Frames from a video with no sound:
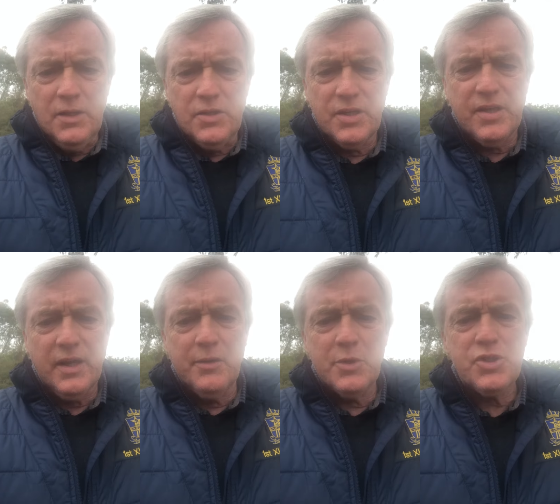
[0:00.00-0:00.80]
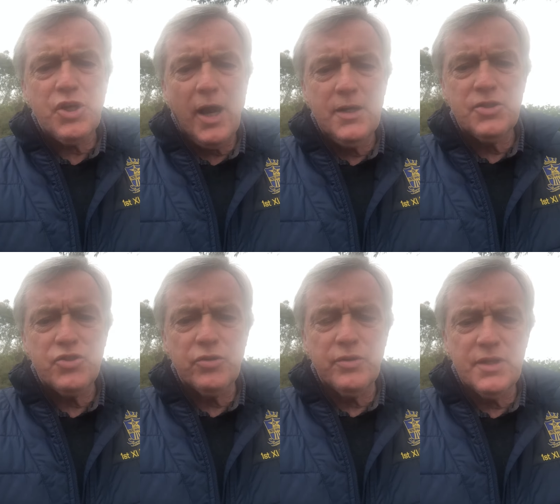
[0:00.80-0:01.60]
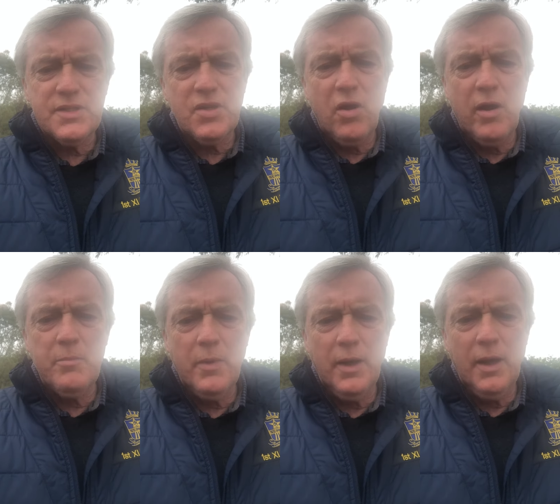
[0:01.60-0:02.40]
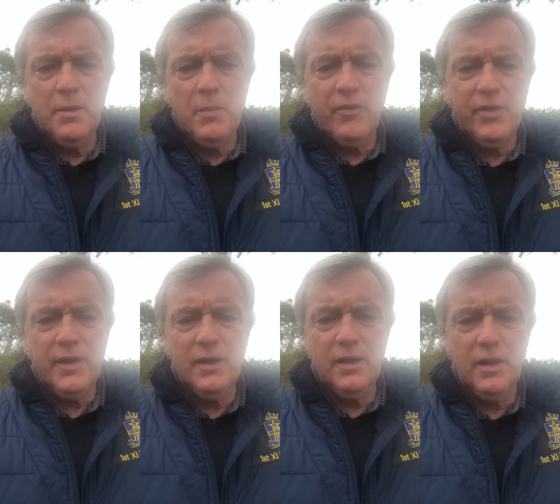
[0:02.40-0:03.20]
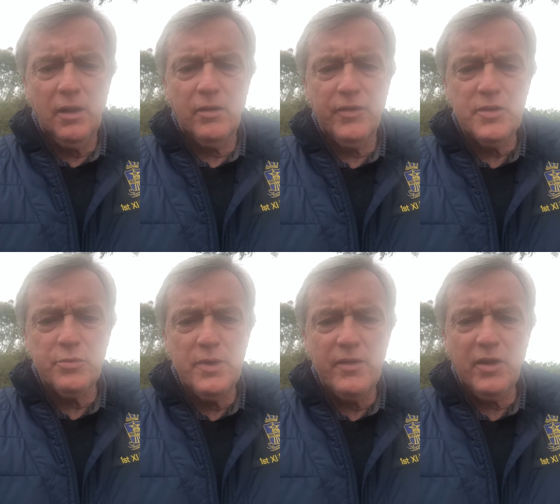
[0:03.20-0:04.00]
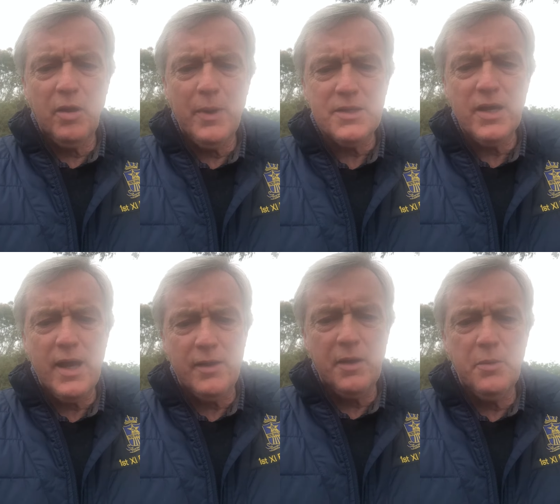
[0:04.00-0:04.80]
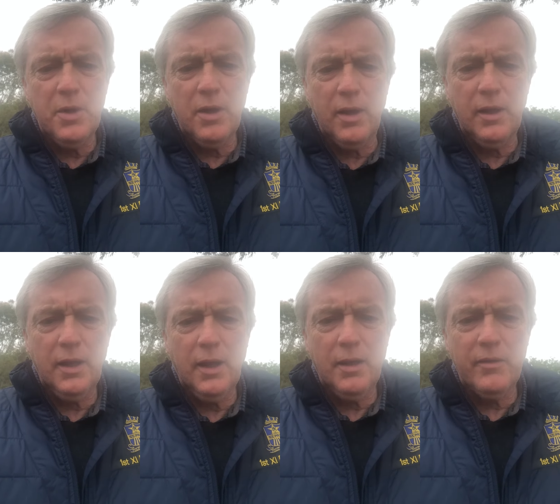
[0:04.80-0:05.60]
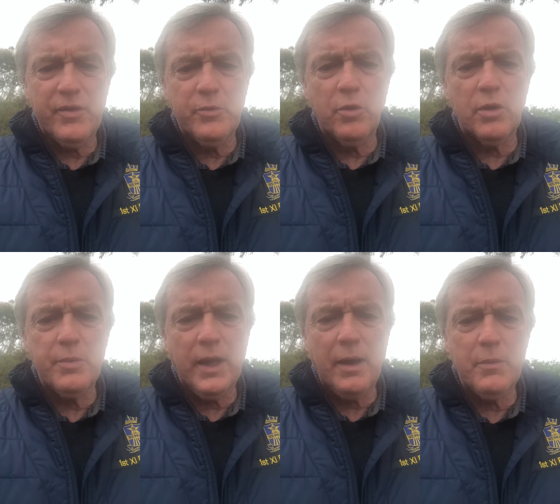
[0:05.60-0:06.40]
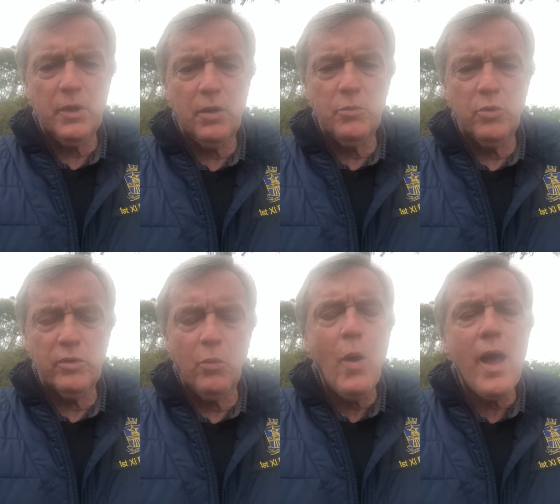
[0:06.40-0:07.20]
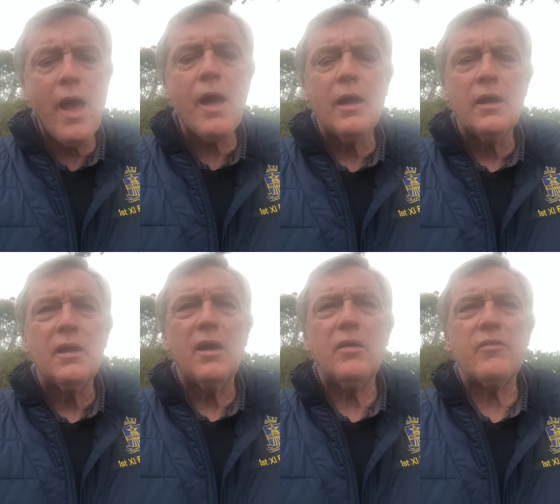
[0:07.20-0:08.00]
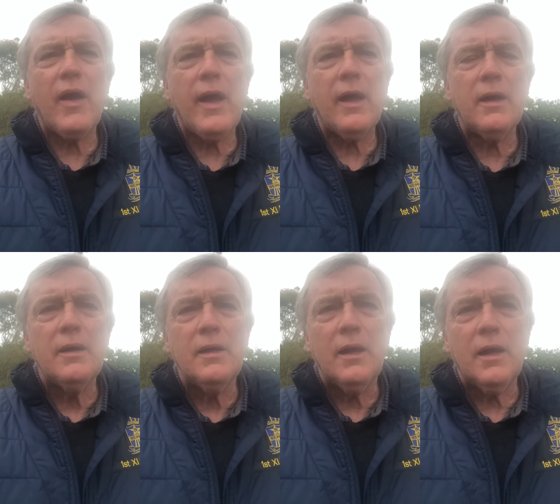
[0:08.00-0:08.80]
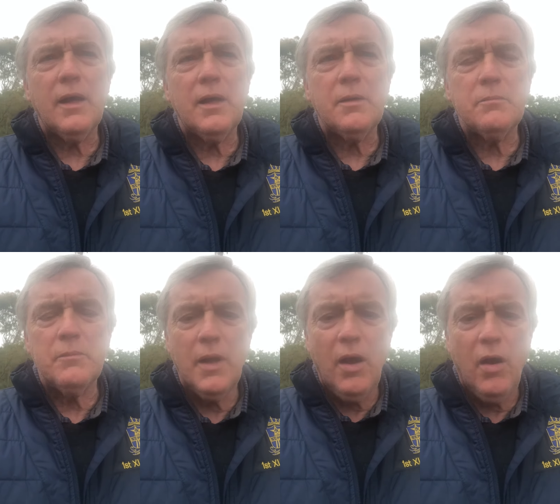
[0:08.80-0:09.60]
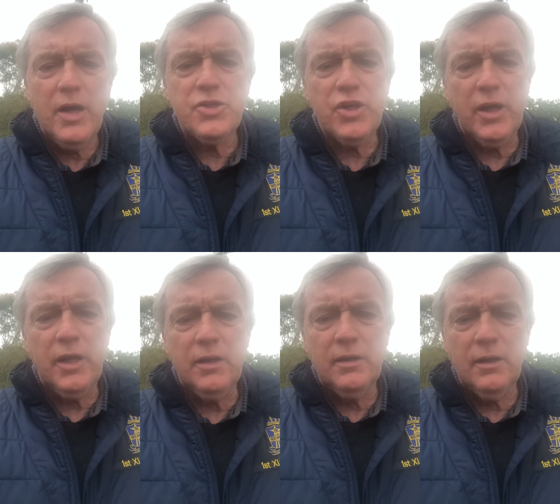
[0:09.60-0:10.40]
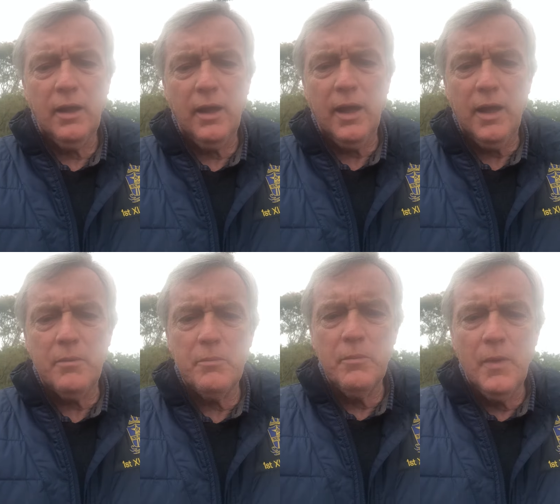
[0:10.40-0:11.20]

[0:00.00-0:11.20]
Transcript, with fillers: just thinking what's changed during this time, um, I think a lot of things will never go back to how they were. Uh, I think we're going to become a lot more aware of our um, hygiene, um,